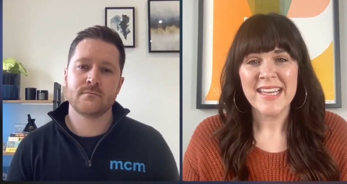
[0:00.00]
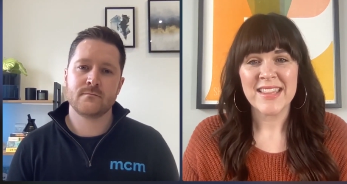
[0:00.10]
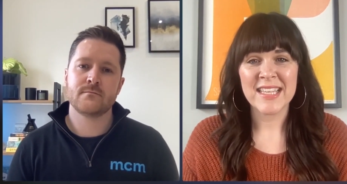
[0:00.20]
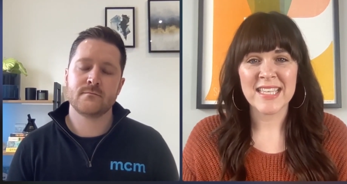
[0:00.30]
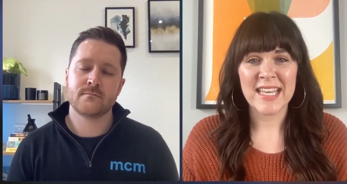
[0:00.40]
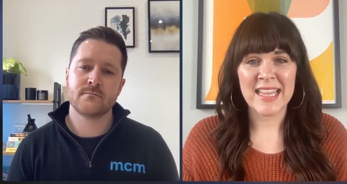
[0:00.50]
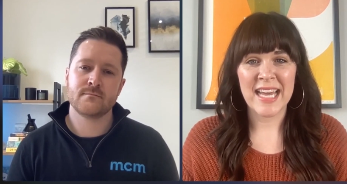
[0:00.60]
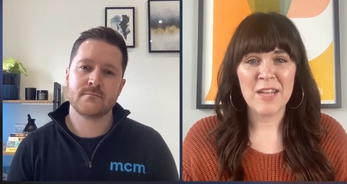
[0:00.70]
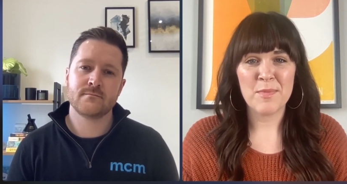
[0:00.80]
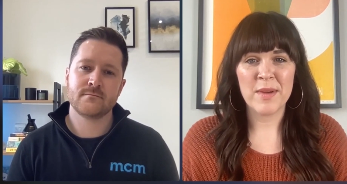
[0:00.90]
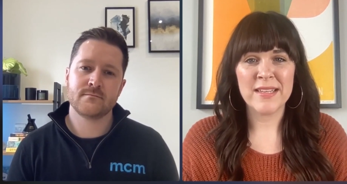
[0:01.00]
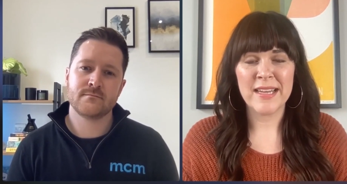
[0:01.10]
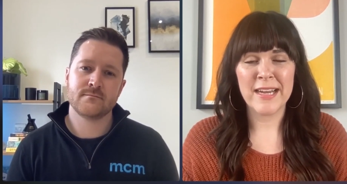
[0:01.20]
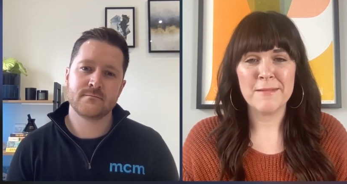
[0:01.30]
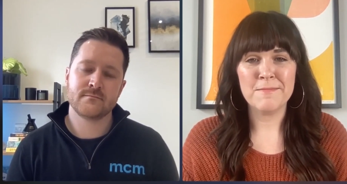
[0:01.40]
Speaker 1: things like that
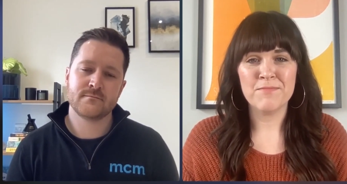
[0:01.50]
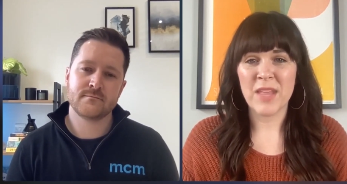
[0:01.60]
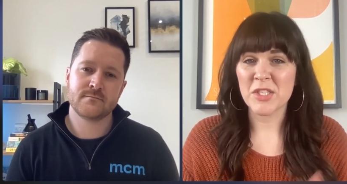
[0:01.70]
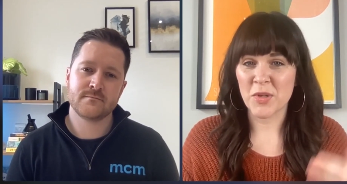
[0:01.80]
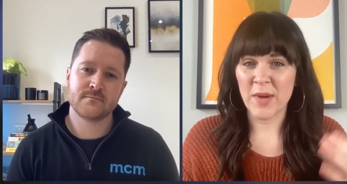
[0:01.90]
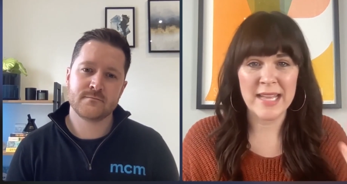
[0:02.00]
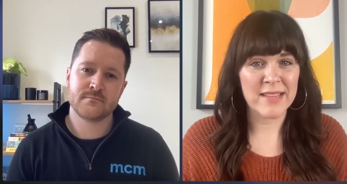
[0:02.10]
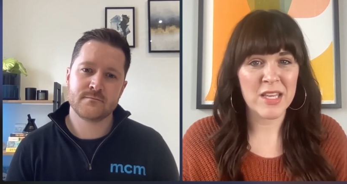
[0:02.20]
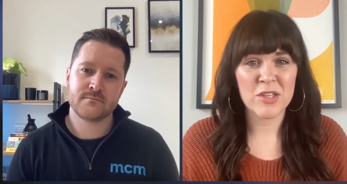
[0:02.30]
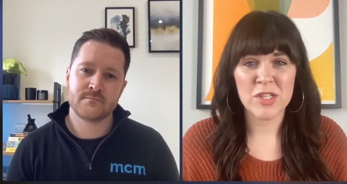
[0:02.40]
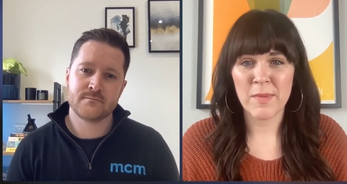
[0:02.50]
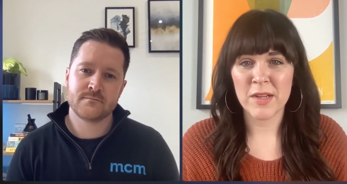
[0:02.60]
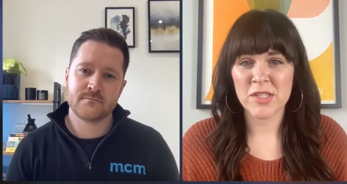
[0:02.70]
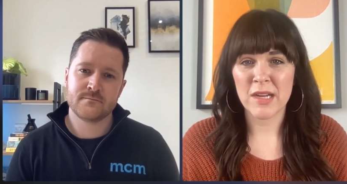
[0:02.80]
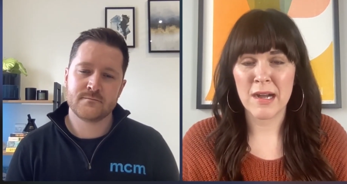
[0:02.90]
but um, that's great thank you so
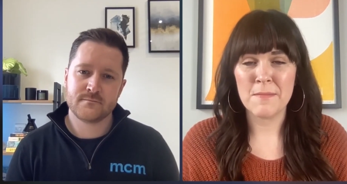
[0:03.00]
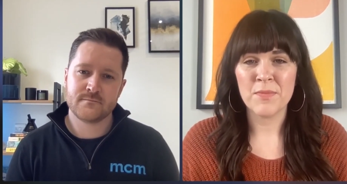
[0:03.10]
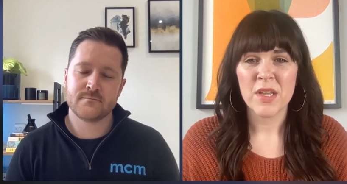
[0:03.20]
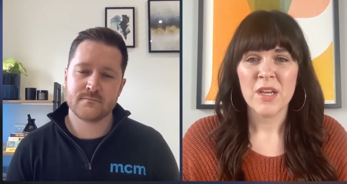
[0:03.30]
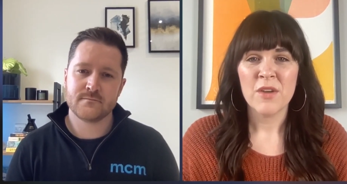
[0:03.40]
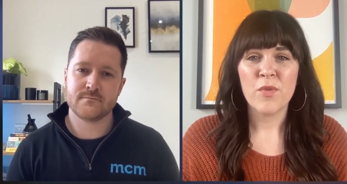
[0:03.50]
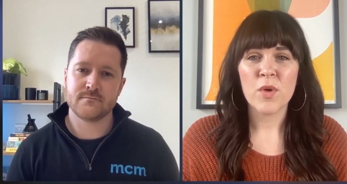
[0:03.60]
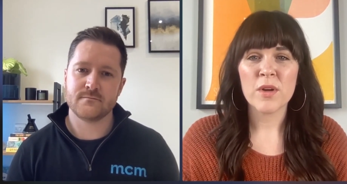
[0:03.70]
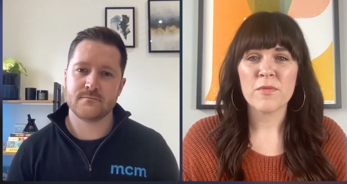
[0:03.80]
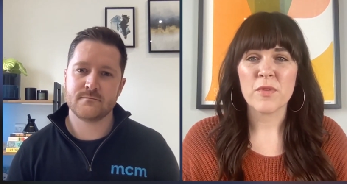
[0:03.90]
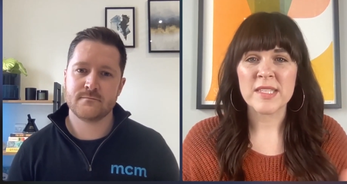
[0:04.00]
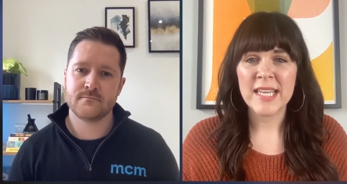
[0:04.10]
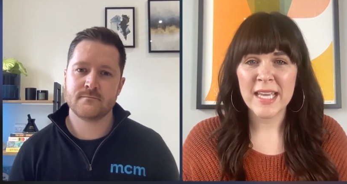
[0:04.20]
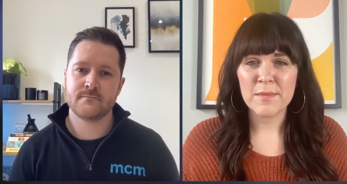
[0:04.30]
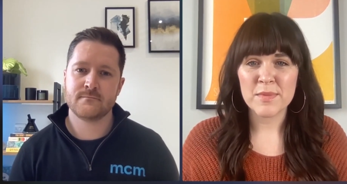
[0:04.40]
much tom for for
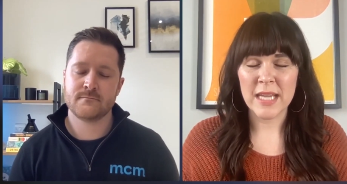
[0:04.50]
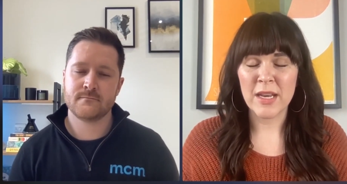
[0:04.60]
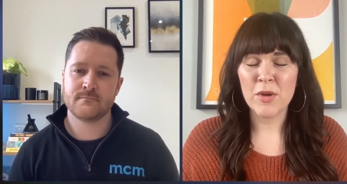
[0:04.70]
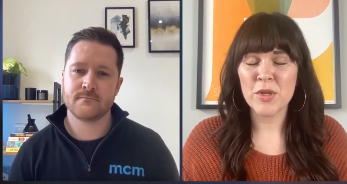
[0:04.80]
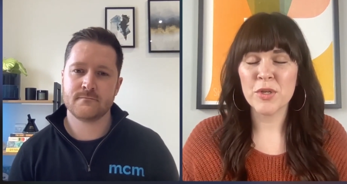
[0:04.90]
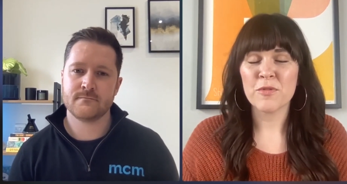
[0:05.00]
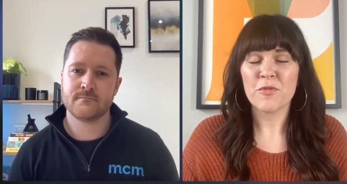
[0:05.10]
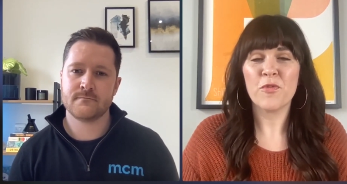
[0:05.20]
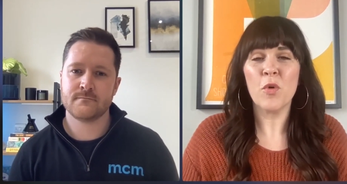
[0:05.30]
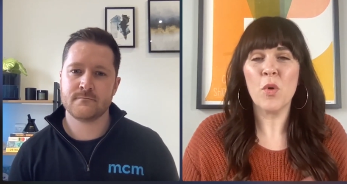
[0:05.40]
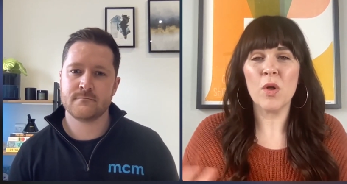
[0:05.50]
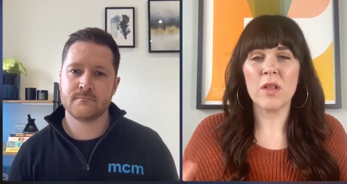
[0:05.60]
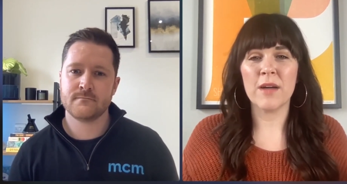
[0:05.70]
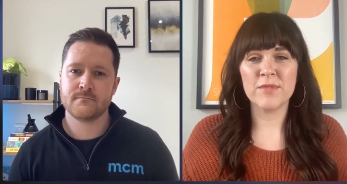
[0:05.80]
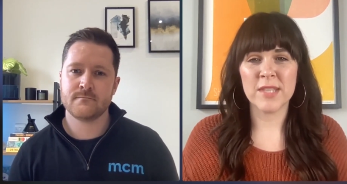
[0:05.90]
tips i know you're
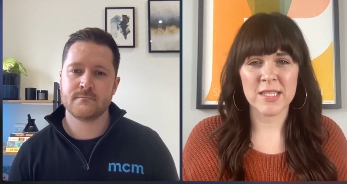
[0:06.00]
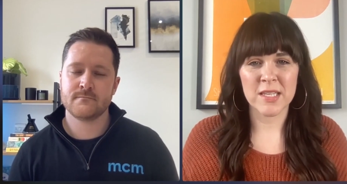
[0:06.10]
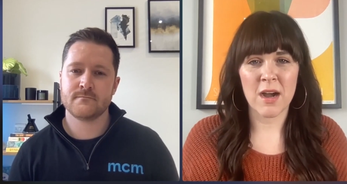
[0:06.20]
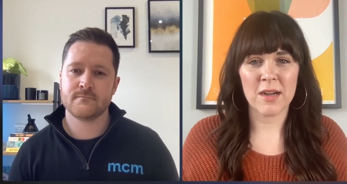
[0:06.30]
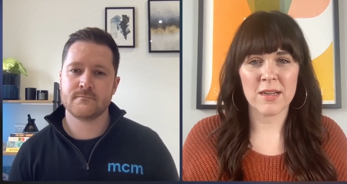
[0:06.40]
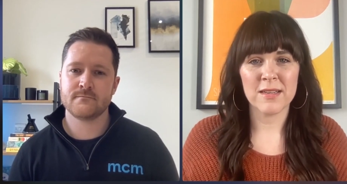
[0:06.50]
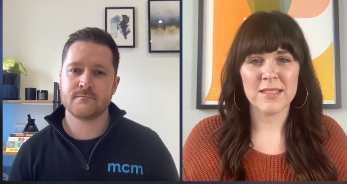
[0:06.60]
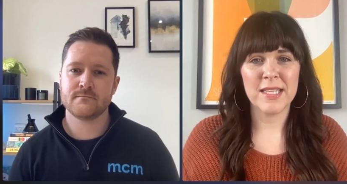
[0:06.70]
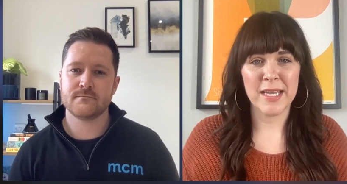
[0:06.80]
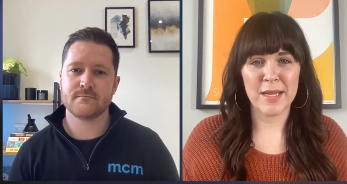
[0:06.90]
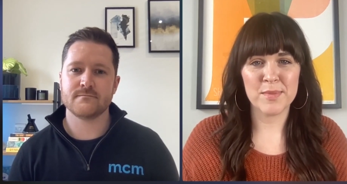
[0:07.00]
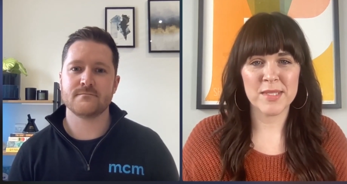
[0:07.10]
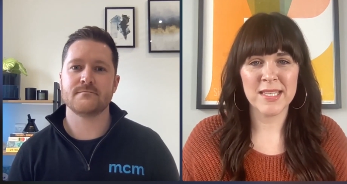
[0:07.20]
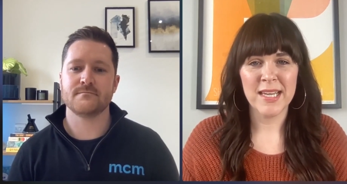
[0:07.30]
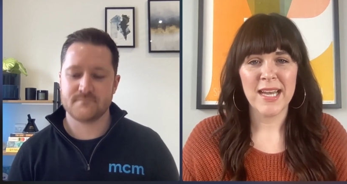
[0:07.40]
full of tiktok
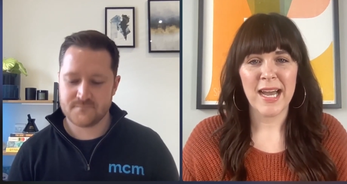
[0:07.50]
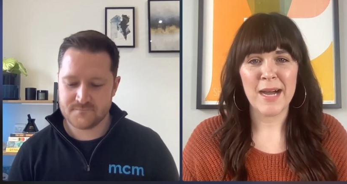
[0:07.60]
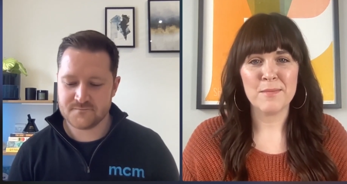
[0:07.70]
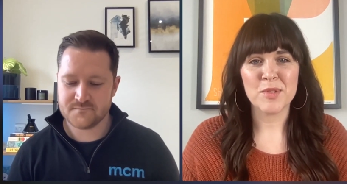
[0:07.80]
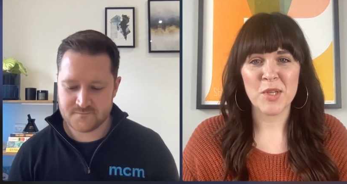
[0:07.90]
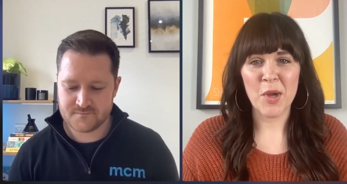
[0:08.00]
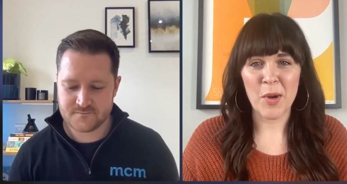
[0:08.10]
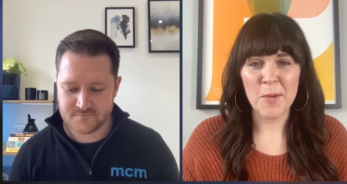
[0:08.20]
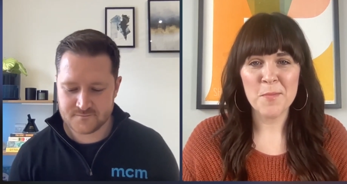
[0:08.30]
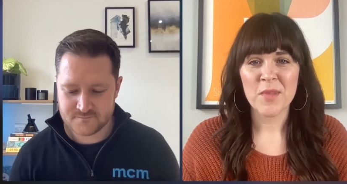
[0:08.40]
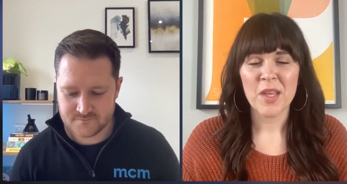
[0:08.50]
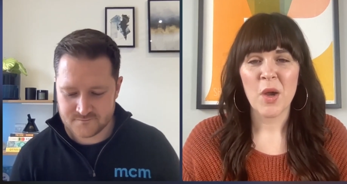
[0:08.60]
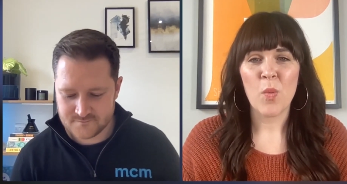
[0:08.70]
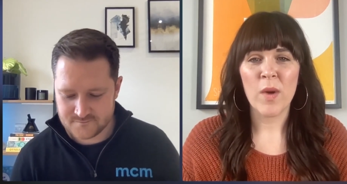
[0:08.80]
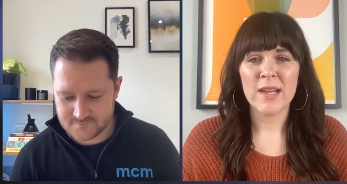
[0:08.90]
tips mm-hmm. um, so
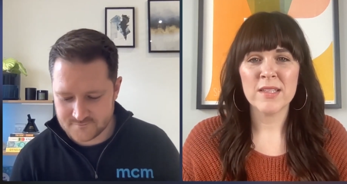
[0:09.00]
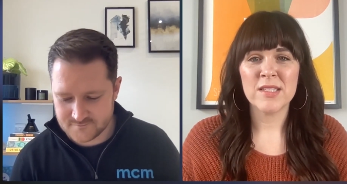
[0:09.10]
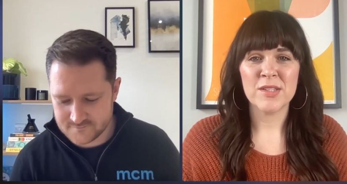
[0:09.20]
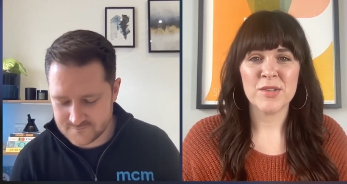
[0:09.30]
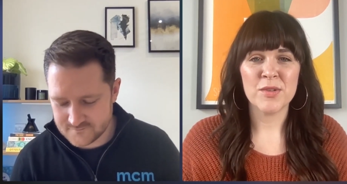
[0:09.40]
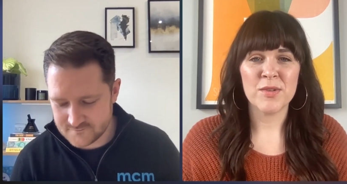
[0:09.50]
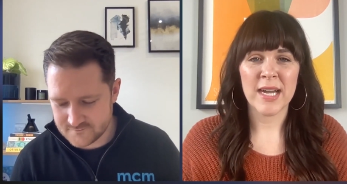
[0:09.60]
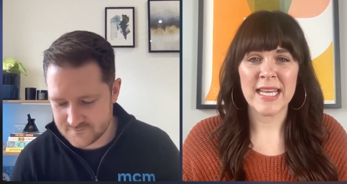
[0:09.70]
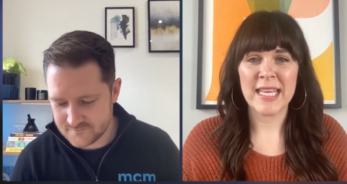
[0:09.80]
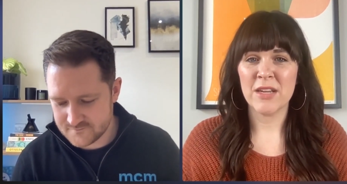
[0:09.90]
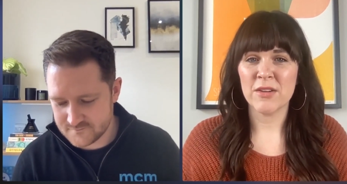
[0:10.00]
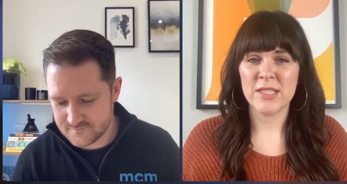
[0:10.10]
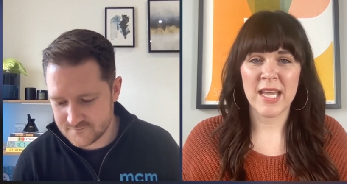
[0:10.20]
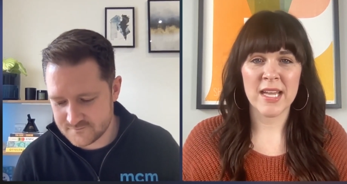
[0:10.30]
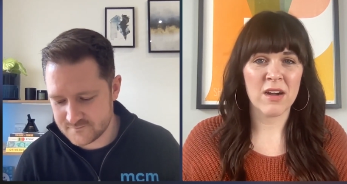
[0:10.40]
wanted to kind of get your
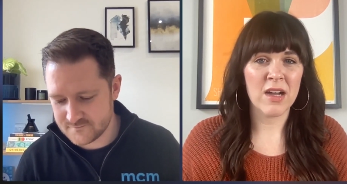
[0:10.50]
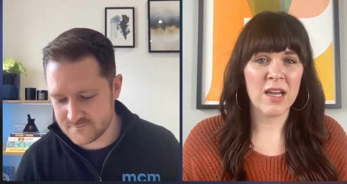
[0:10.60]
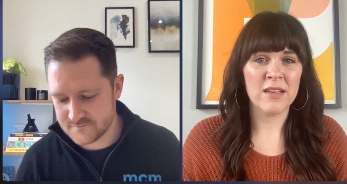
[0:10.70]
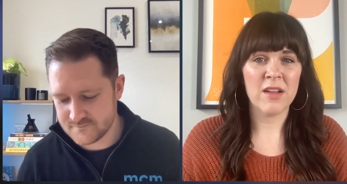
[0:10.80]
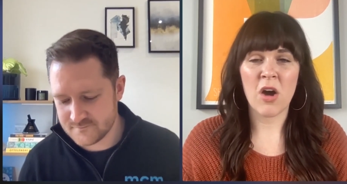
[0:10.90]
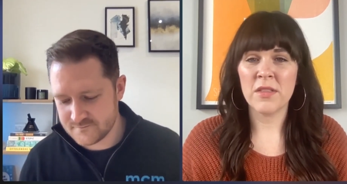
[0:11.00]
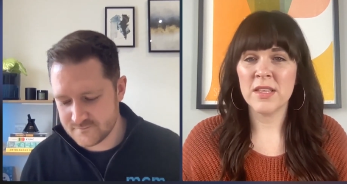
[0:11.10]
take on all